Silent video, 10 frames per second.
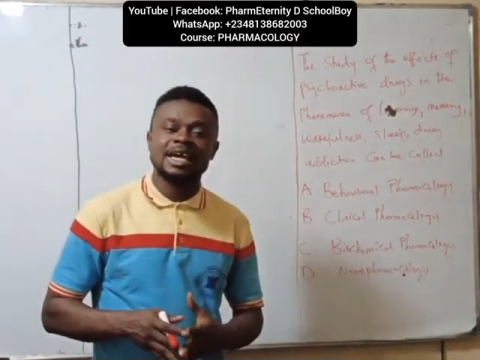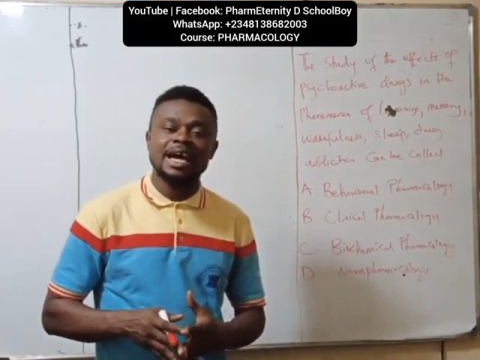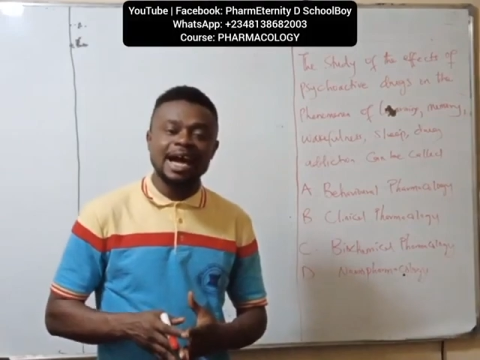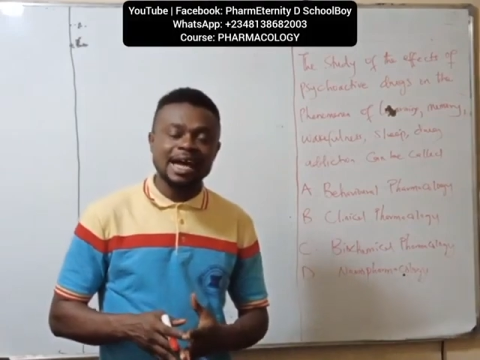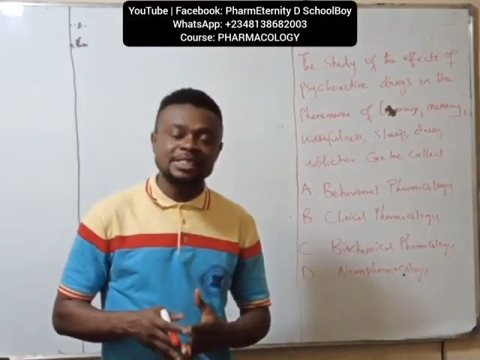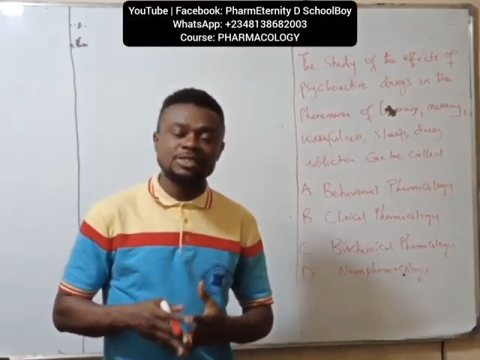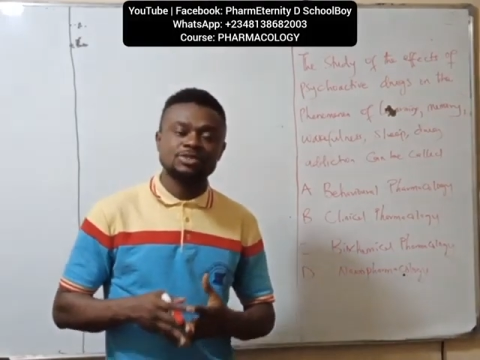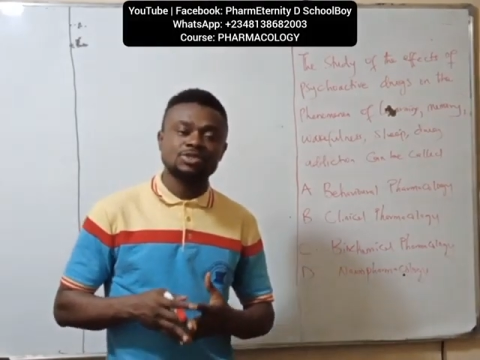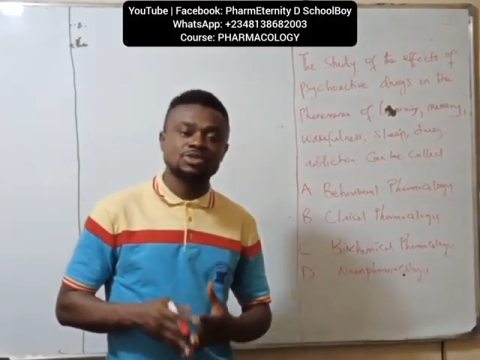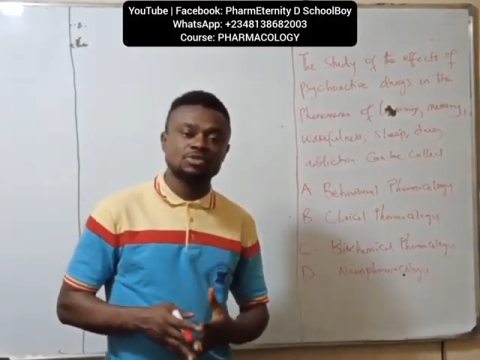has
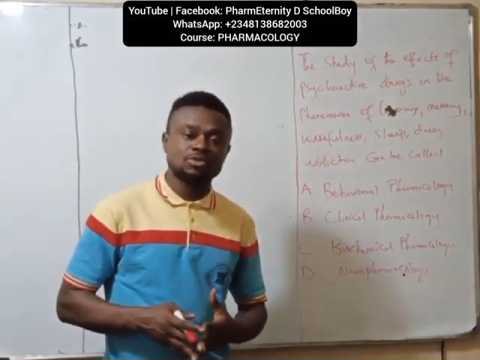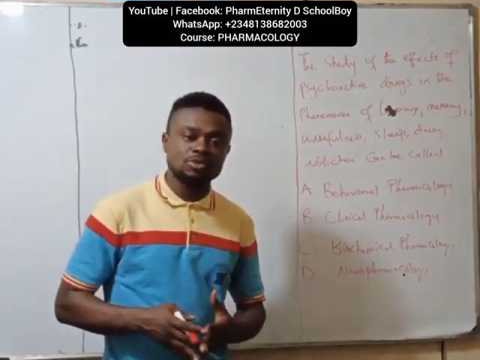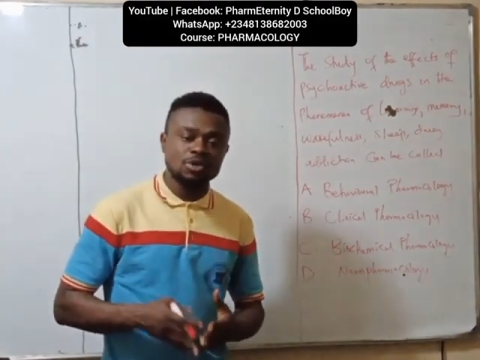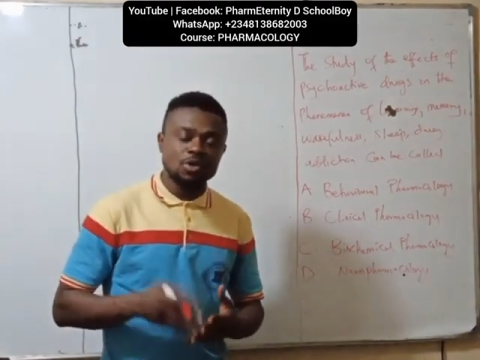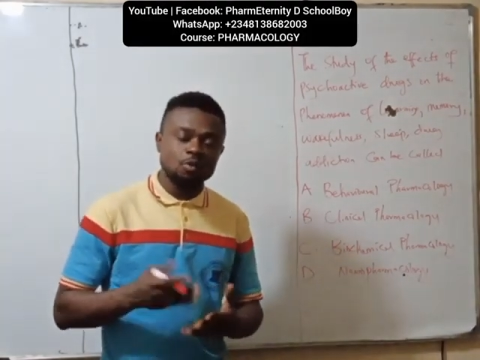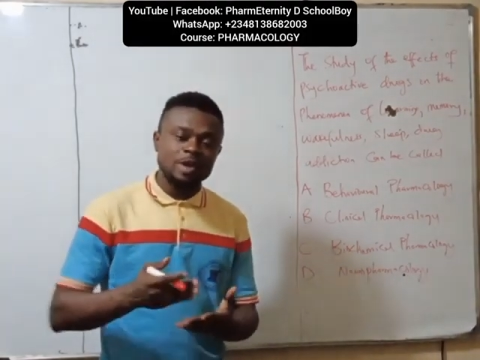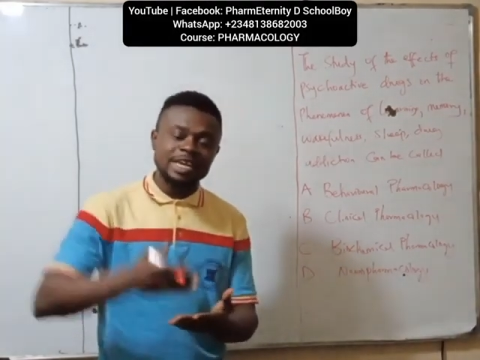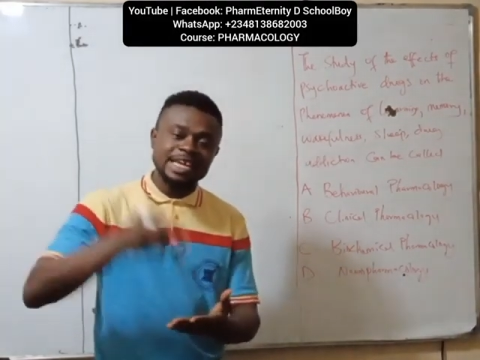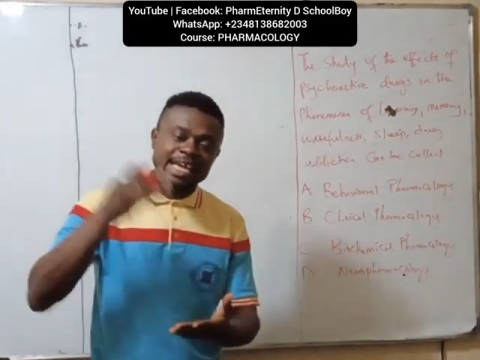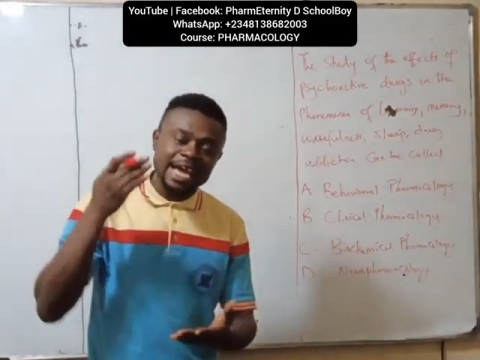to do with
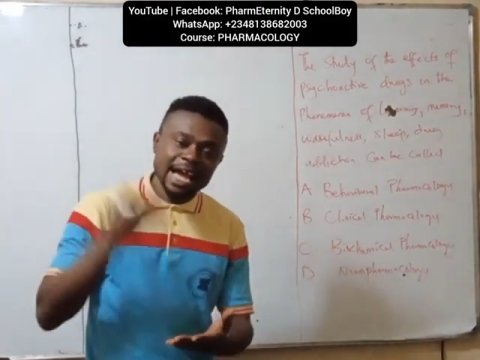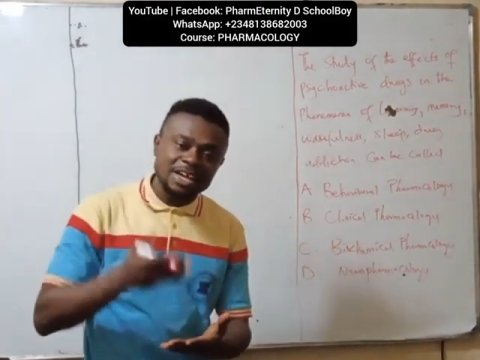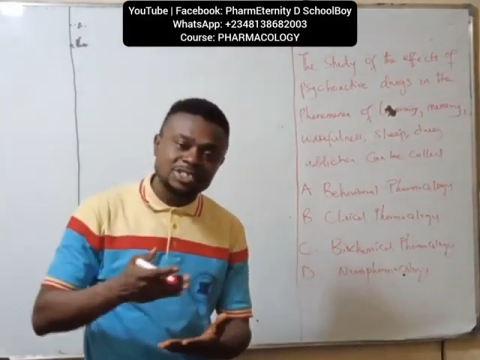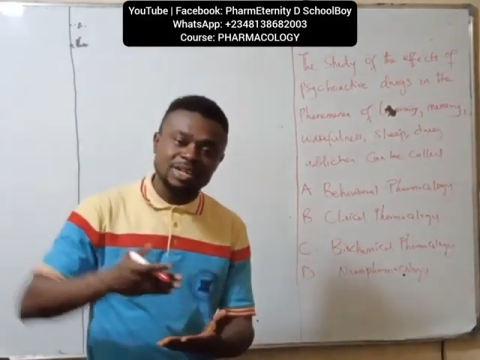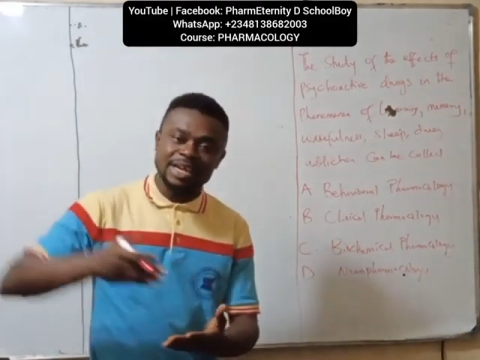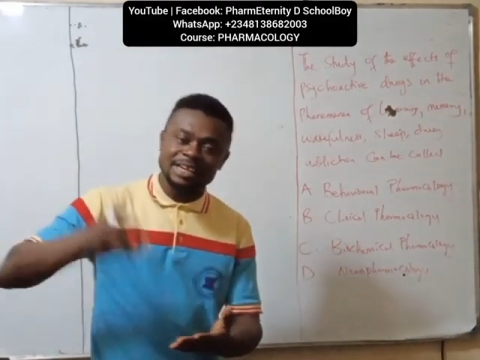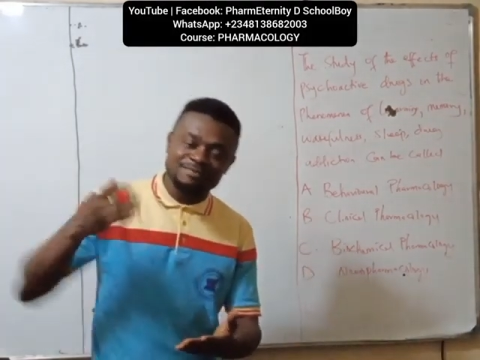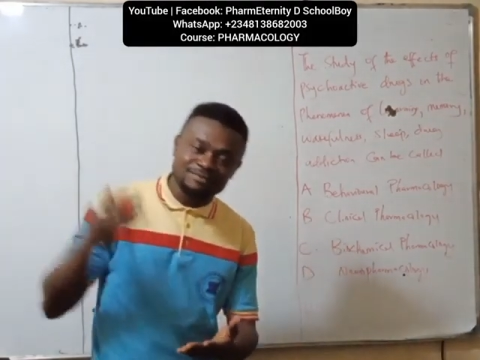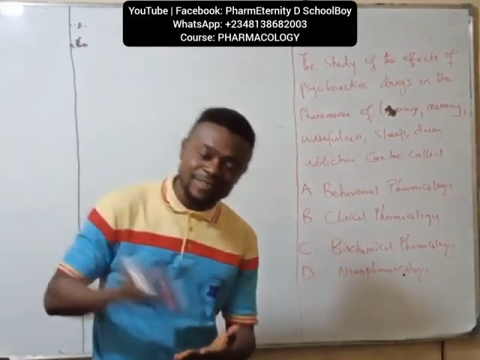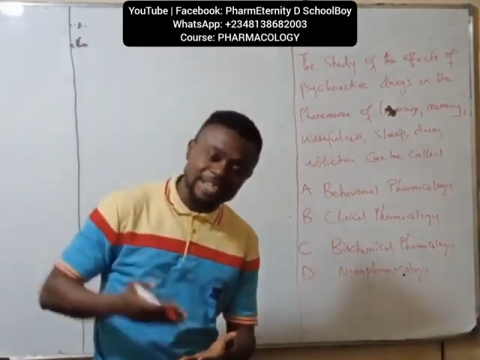the action and
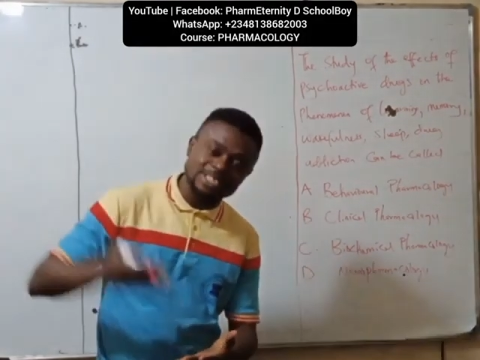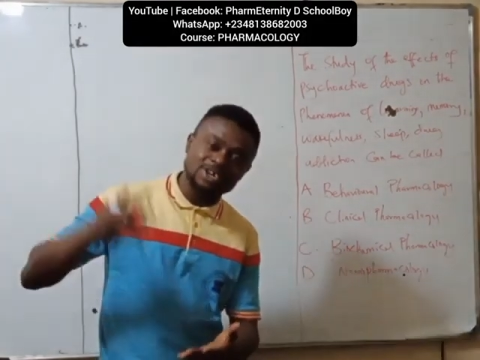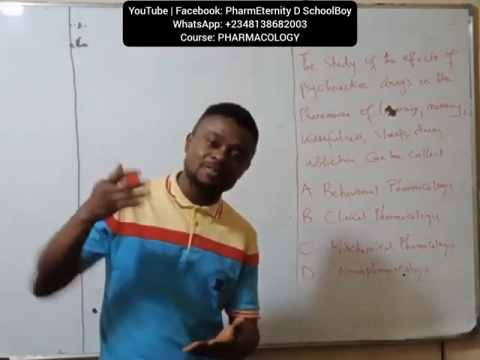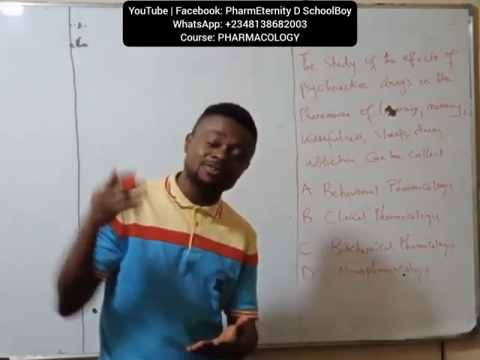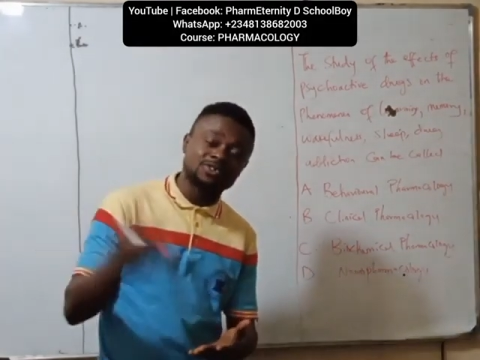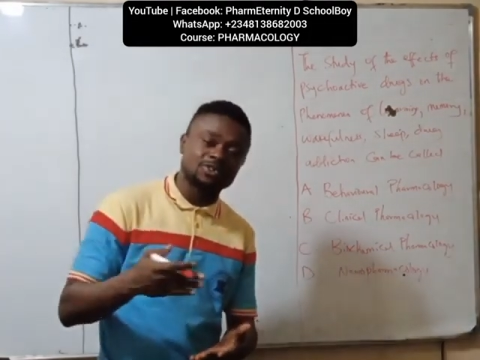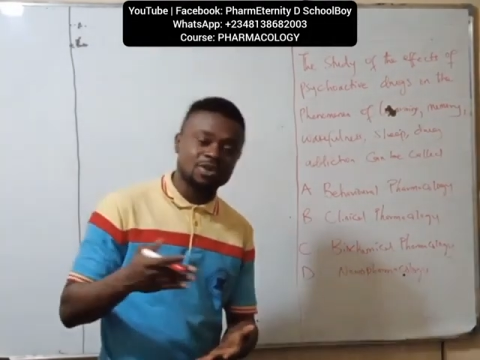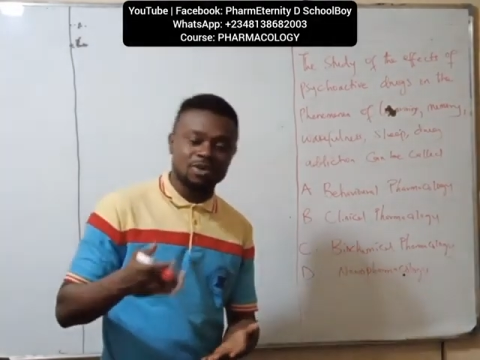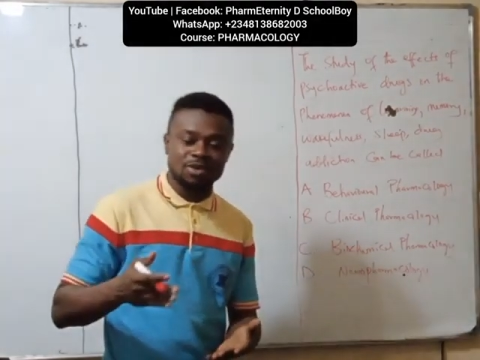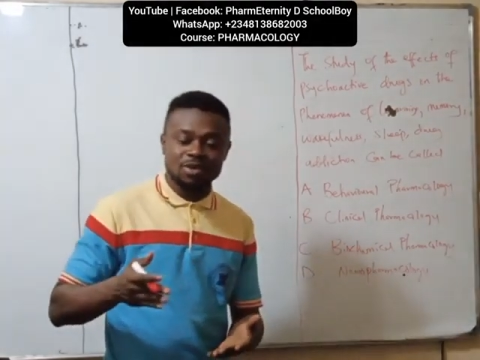effect of
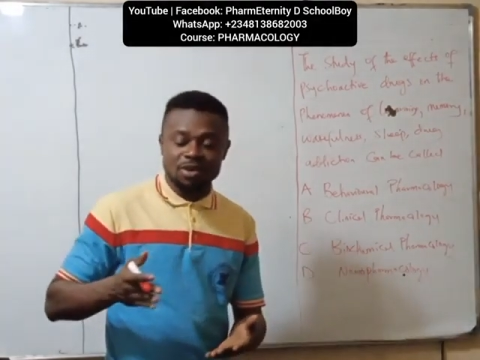drug